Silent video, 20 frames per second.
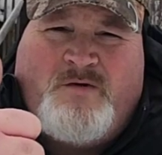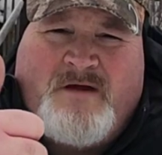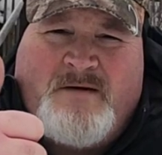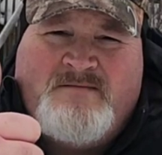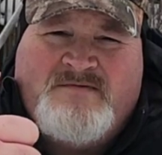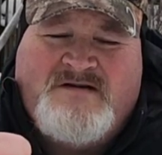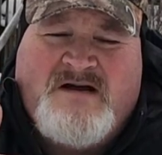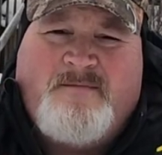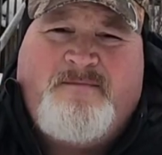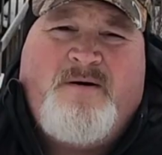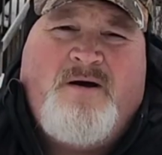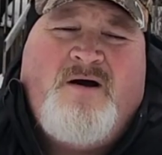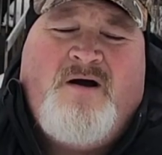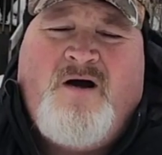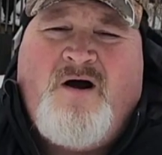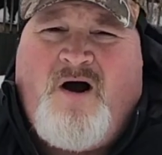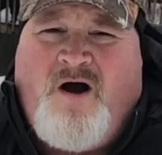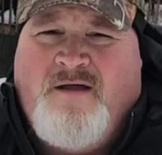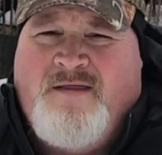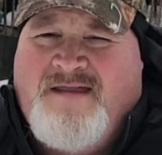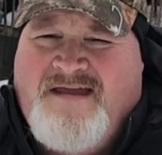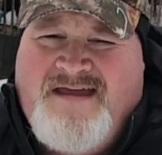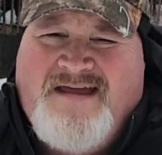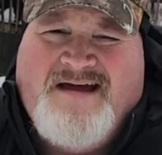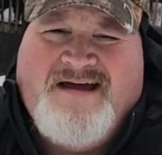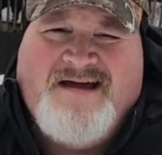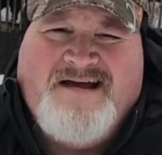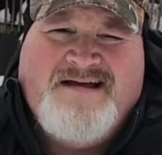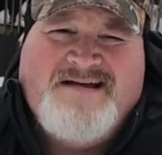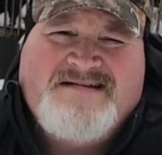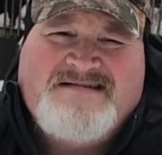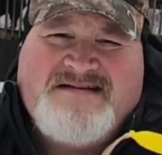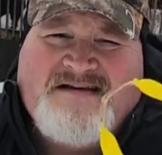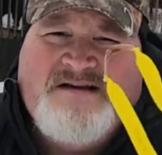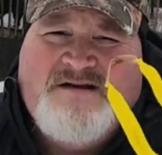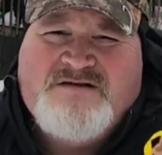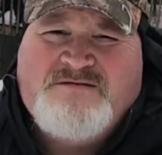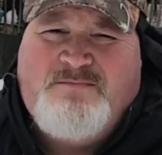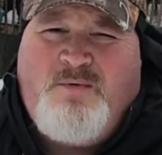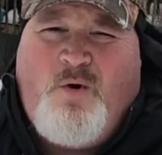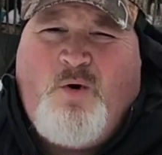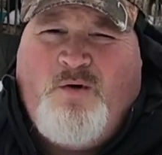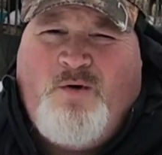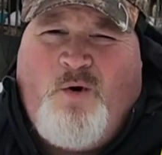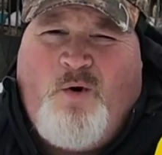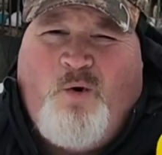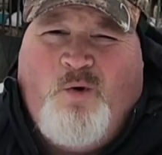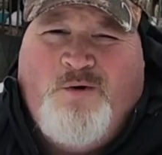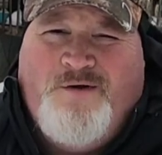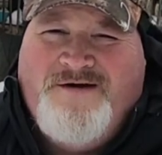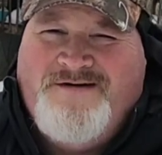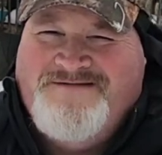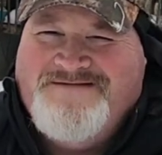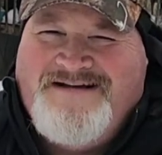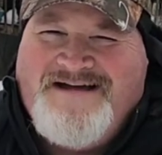thumbs up on the uh, Cygnus Bold hold.